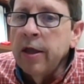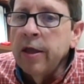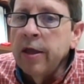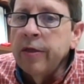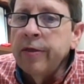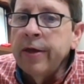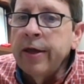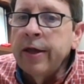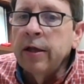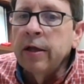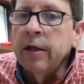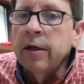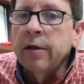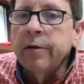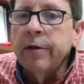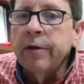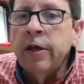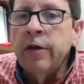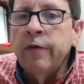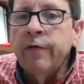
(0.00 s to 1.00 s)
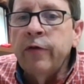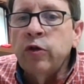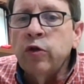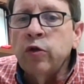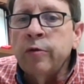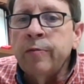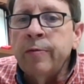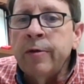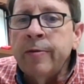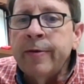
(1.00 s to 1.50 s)
The
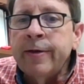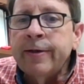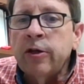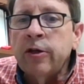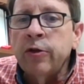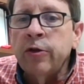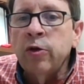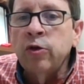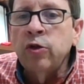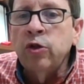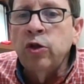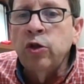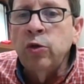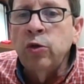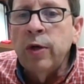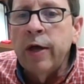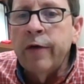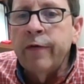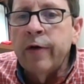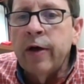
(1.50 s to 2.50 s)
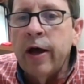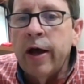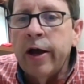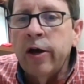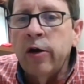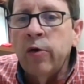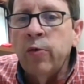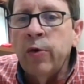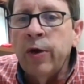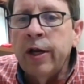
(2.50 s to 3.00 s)
individuals with BBS, although do have a
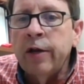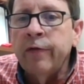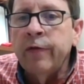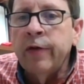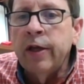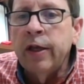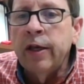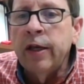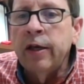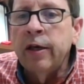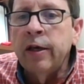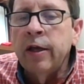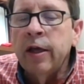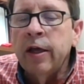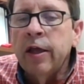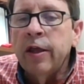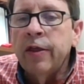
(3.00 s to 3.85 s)
higher rate of getting